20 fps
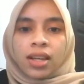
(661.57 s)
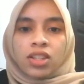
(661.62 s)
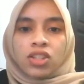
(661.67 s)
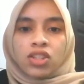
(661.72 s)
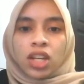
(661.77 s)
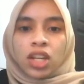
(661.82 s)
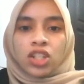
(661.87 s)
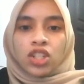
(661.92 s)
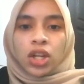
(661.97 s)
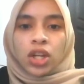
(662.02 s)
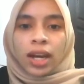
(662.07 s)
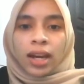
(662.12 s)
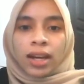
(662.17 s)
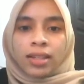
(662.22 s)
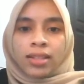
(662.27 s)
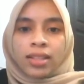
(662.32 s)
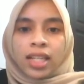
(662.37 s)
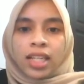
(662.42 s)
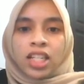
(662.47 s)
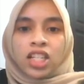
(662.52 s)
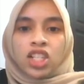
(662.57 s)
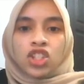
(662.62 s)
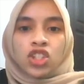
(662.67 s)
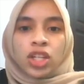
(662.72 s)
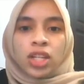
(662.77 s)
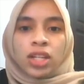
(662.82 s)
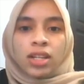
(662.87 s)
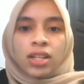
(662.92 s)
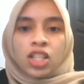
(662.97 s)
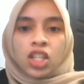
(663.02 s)
such as
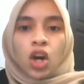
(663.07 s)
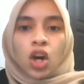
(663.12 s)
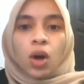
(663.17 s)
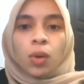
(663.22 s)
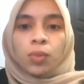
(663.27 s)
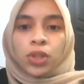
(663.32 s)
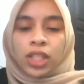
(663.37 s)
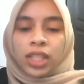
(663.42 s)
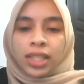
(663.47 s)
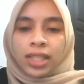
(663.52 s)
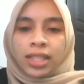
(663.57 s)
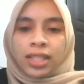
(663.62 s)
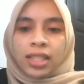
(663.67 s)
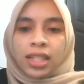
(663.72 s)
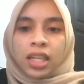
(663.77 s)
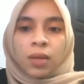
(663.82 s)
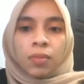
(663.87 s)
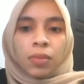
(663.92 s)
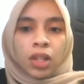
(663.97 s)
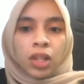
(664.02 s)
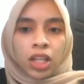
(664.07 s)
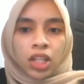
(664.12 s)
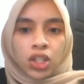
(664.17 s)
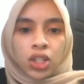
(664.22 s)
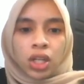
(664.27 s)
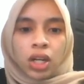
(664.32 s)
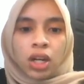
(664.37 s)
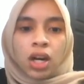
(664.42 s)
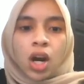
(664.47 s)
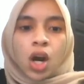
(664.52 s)
indigenous communities in
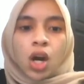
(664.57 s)
Malaysia,